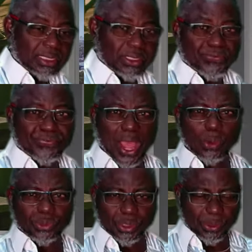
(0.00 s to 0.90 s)
the
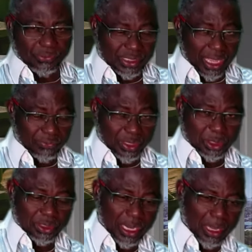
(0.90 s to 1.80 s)
founder of
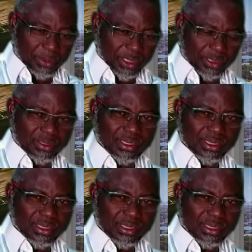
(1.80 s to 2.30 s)
Salvation Army,